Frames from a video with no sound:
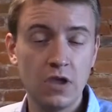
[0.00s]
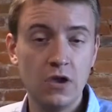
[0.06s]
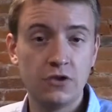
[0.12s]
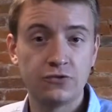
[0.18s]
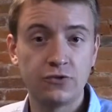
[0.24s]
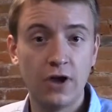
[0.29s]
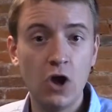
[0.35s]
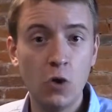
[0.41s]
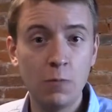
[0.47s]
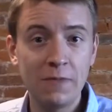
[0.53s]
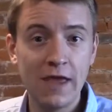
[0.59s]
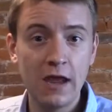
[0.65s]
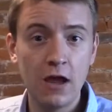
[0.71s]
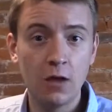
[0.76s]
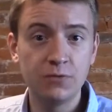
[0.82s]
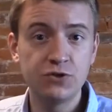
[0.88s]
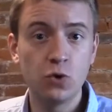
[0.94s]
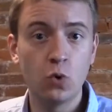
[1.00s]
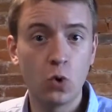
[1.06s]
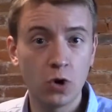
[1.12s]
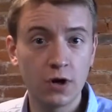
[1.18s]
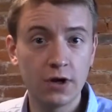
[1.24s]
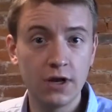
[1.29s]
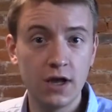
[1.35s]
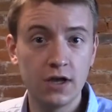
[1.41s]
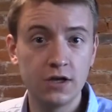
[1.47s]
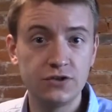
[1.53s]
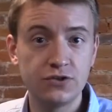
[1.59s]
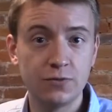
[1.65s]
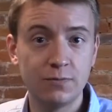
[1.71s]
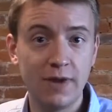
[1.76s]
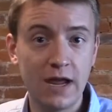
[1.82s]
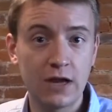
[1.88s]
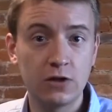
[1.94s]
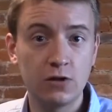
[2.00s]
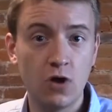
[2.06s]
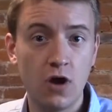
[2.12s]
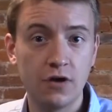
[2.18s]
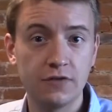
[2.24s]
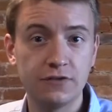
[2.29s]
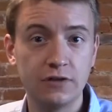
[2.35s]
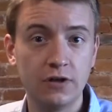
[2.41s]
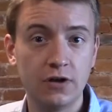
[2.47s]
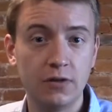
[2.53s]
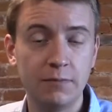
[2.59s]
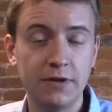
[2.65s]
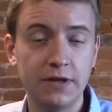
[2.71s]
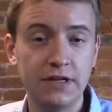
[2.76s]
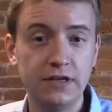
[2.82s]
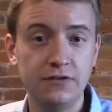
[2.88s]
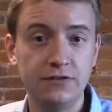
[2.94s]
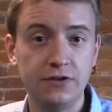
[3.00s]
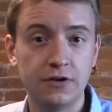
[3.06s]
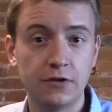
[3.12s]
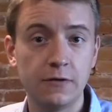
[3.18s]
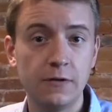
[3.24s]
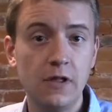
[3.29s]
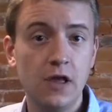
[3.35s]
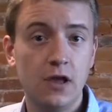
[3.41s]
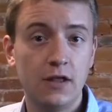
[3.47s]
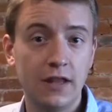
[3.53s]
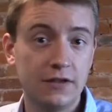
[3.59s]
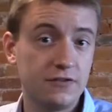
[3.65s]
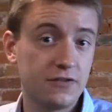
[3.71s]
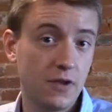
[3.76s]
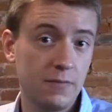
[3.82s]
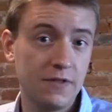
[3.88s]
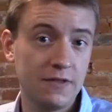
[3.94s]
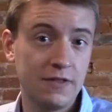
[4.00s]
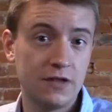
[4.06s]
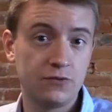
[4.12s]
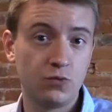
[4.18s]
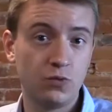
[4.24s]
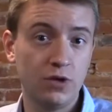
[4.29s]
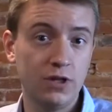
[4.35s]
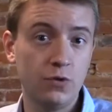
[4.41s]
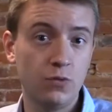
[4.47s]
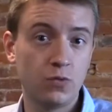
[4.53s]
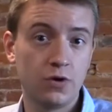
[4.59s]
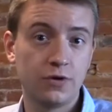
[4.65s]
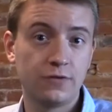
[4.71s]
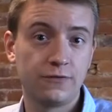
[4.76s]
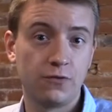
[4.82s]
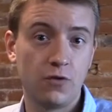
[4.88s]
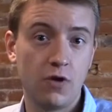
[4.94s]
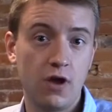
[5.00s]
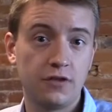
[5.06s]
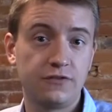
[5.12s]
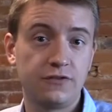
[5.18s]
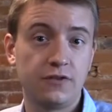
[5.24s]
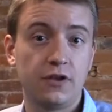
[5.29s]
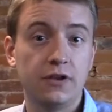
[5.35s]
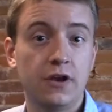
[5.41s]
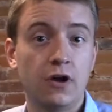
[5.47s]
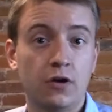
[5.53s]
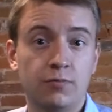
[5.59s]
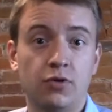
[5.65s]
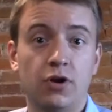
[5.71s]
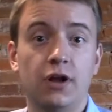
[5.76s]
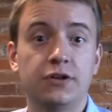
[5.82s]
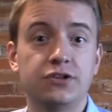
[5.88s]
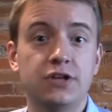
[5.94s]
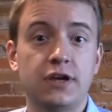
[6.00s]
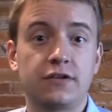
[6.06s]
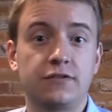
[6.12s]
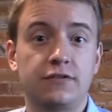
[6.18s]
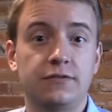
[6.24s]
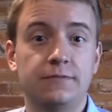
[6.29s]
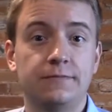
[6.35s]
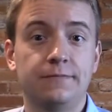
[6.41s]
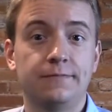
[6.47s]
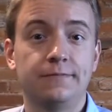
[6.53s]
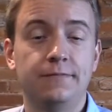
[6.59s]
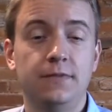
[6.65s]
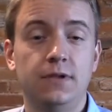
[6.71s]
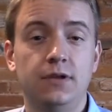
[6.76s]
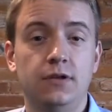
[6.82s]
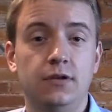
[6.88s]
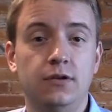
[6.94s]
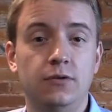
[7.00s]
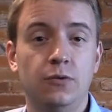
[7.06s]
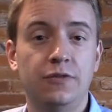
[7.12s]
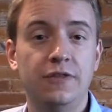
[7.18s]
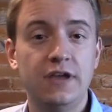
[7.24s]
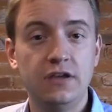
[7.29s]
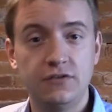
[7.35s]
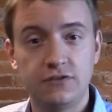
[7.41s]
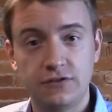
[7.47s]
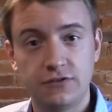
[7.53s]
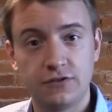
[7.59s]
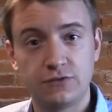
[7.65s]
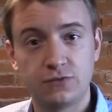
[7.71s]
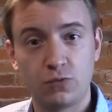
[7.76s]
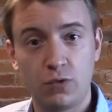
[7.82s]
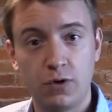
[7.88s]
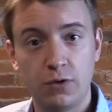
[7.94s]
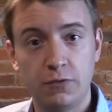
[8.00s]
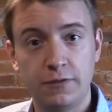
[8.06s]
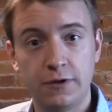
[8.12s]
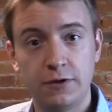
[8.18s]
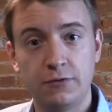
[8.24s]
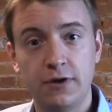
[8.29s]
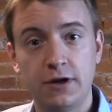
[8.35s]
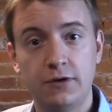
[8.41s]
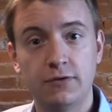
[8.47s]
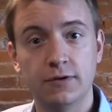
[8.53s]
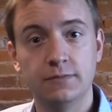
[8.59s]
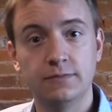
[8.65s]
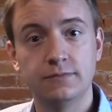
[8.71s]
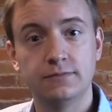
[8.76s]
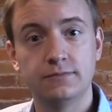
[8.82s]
So I hope that helps you organize your backlogs a little bit easier. That's something that's really worked for us in our projects. Well, thanks. This is Rory with Iterate Group.